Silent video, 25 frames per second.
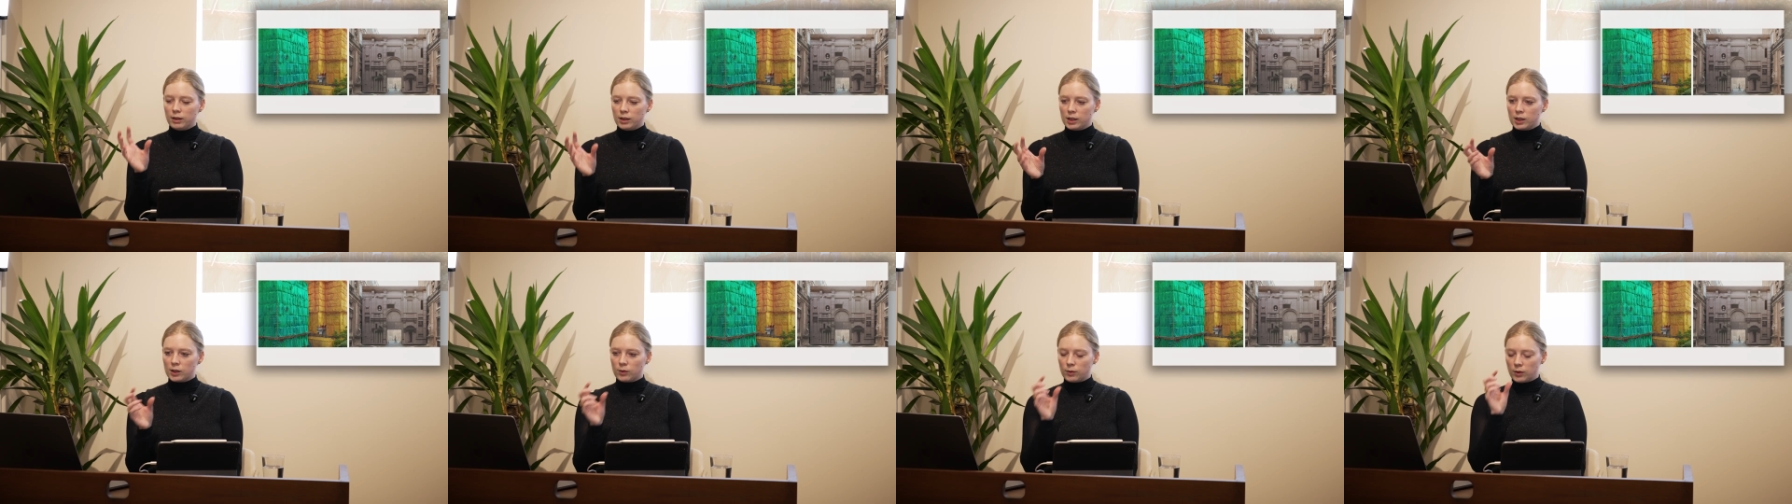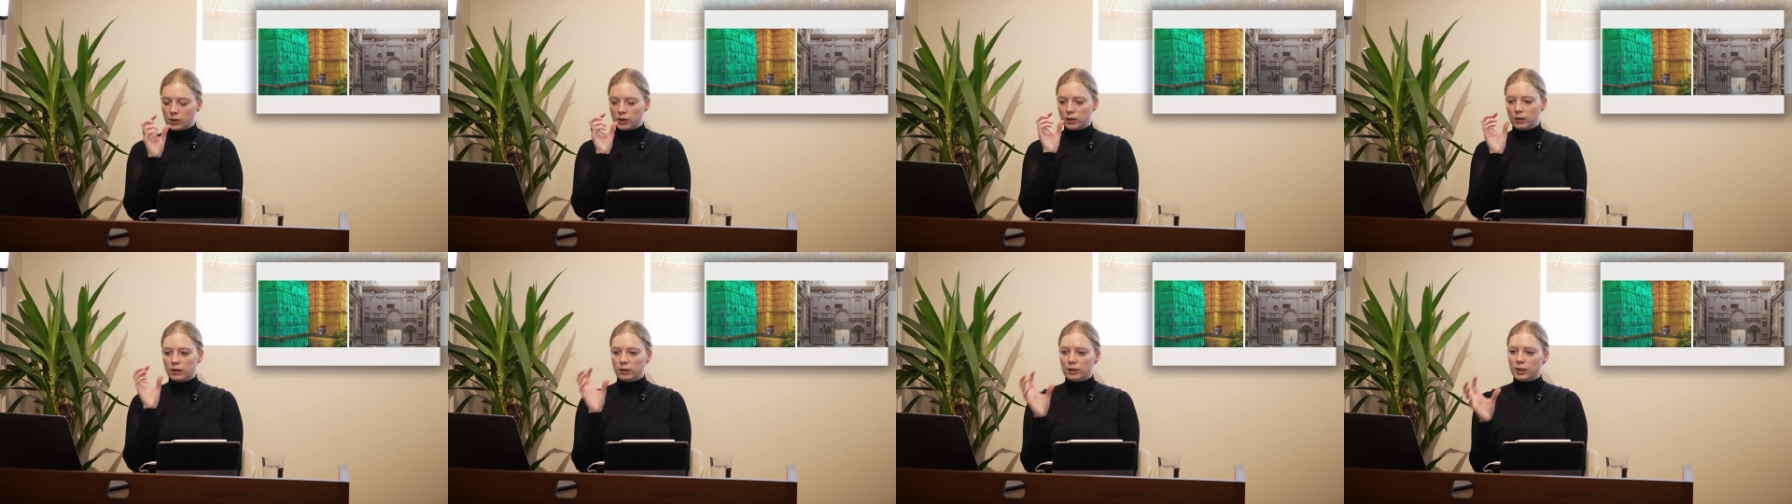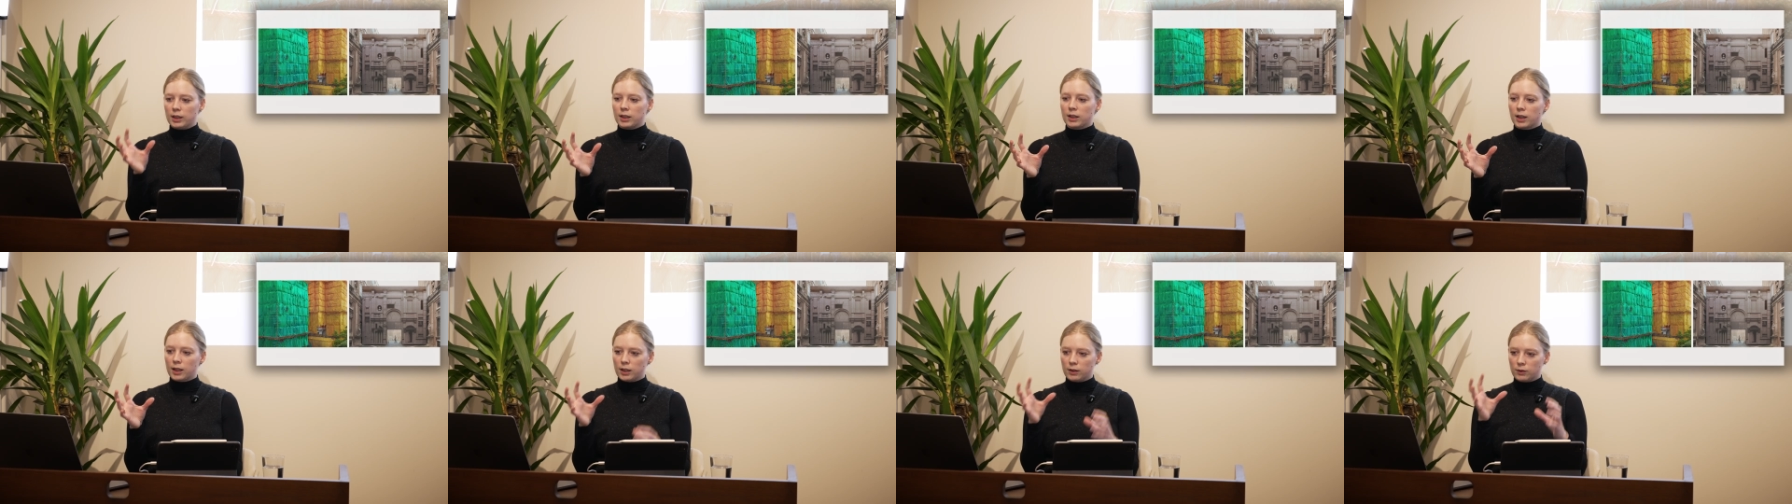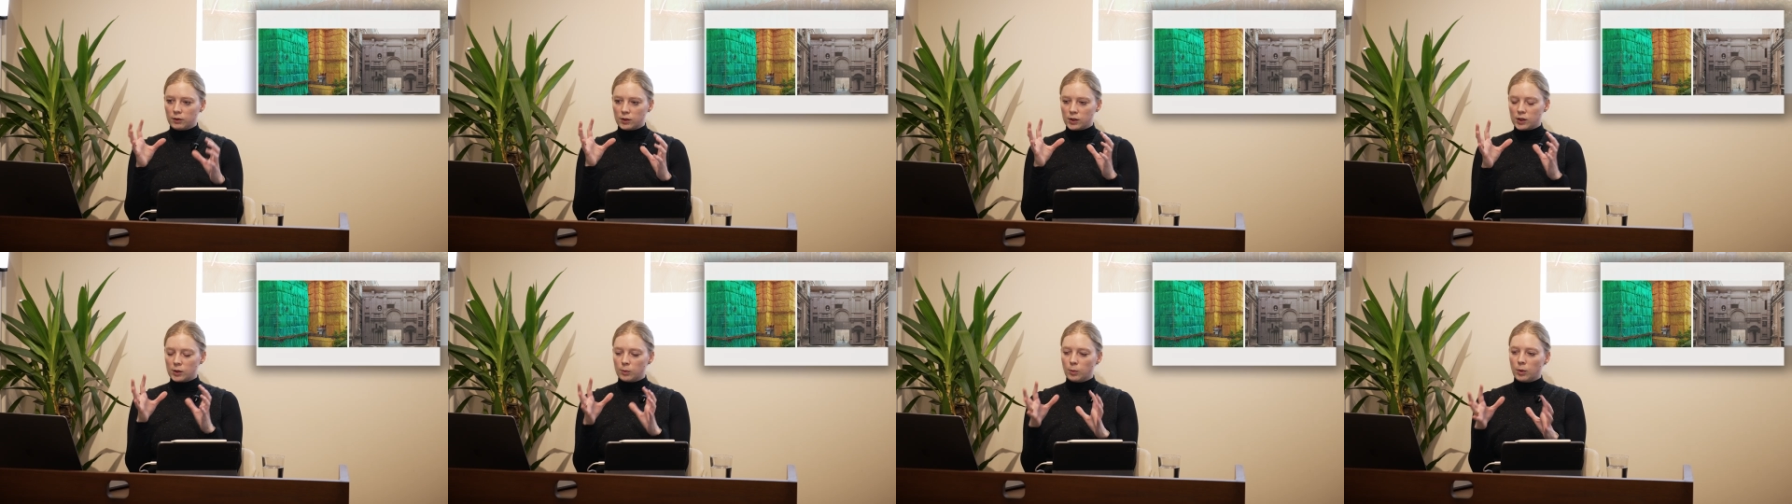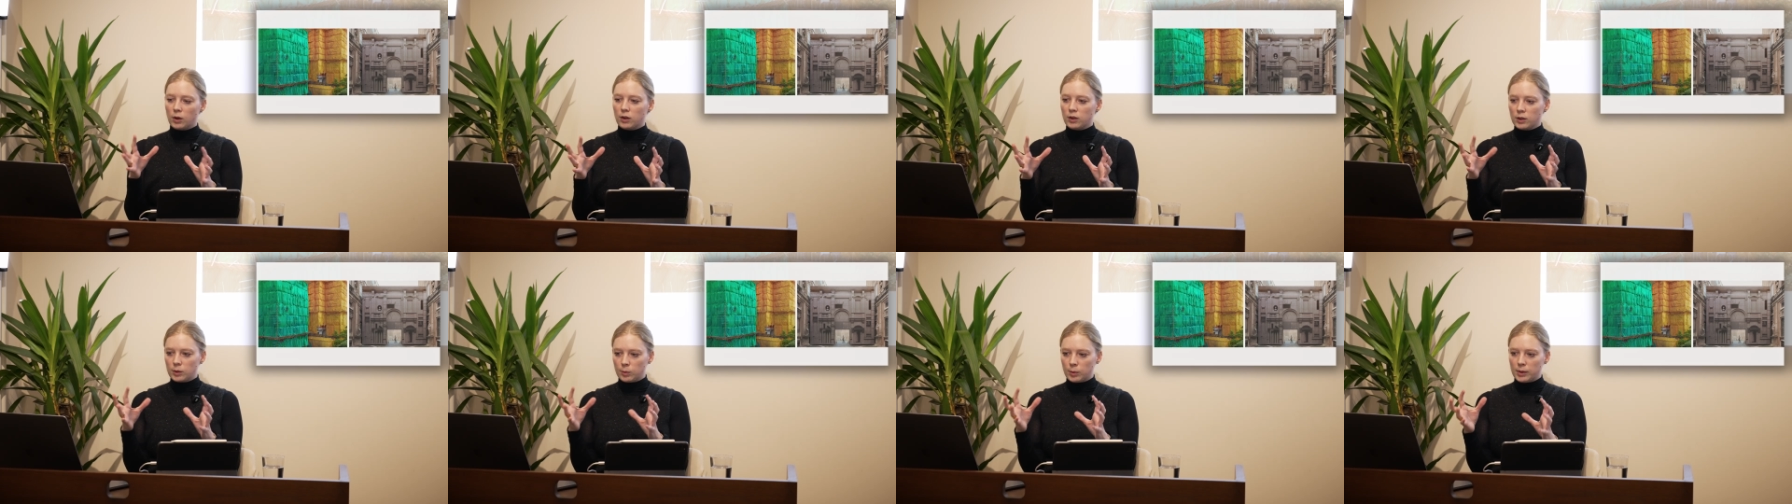this very like kind of
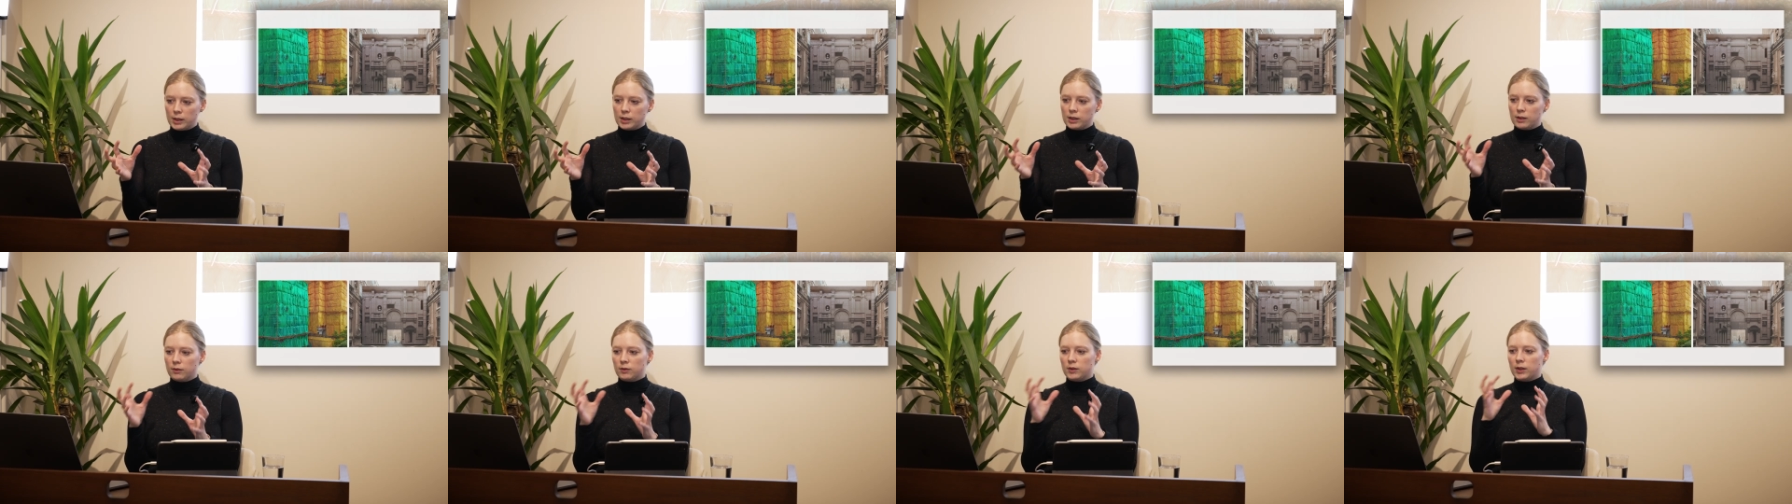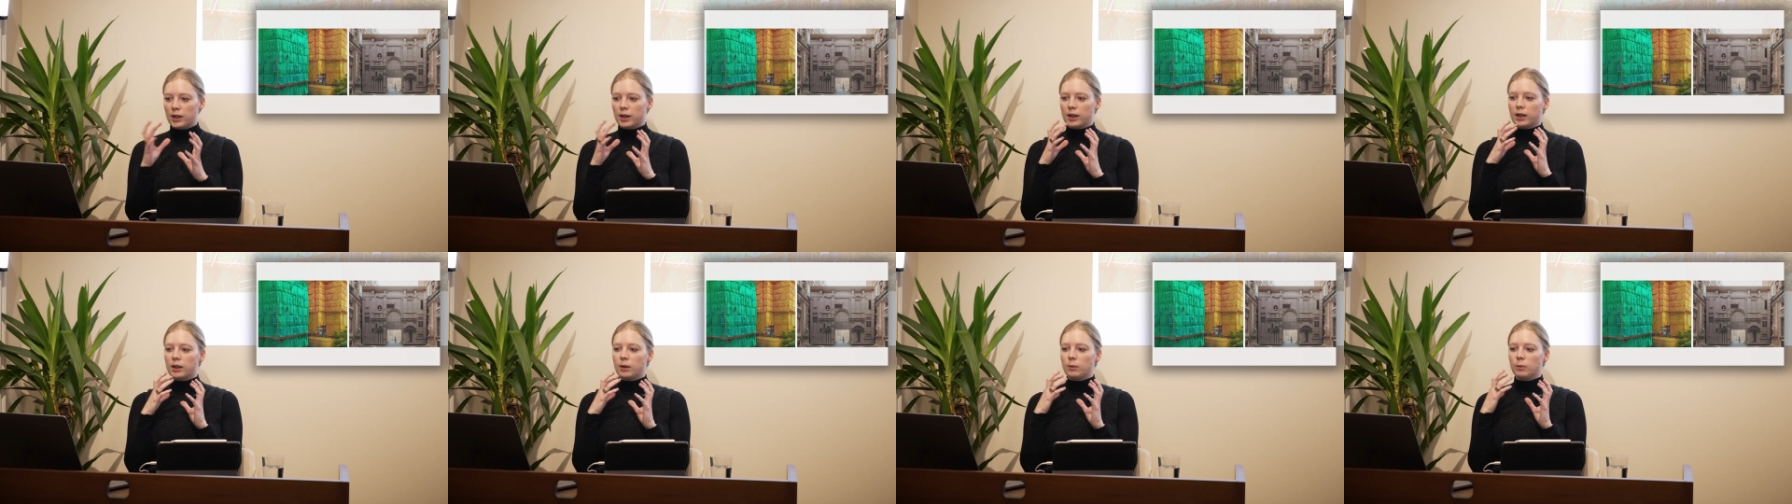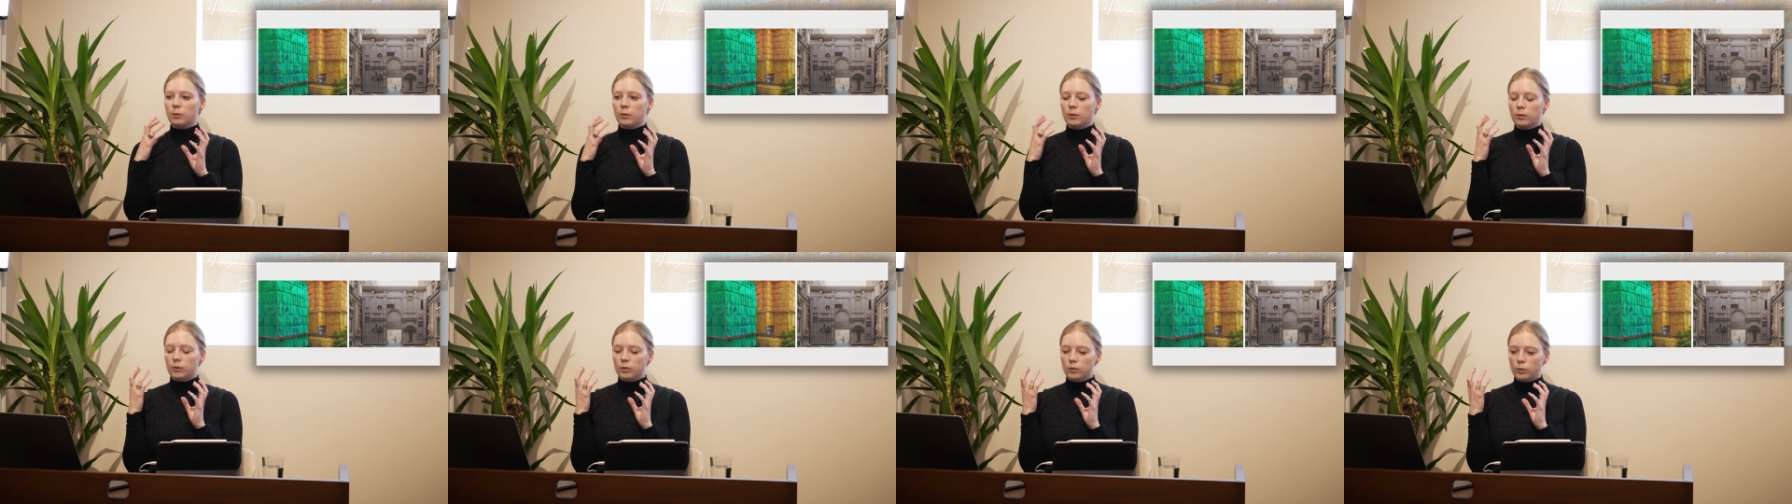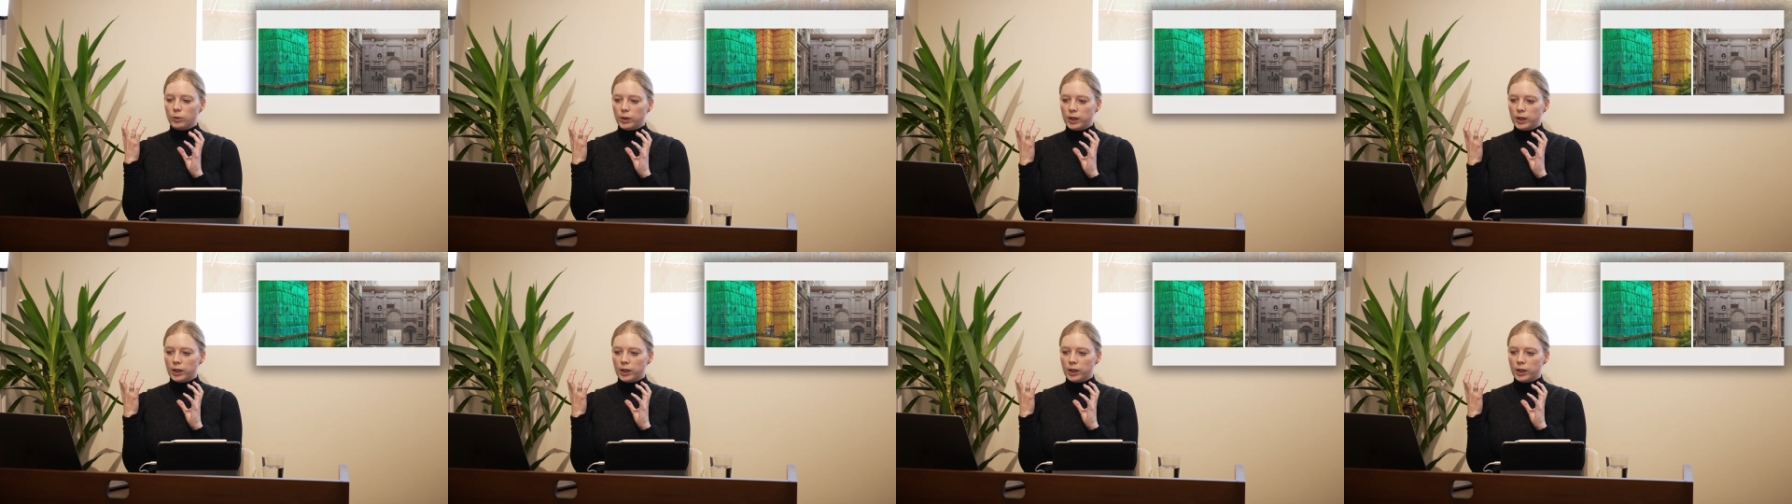small space of time,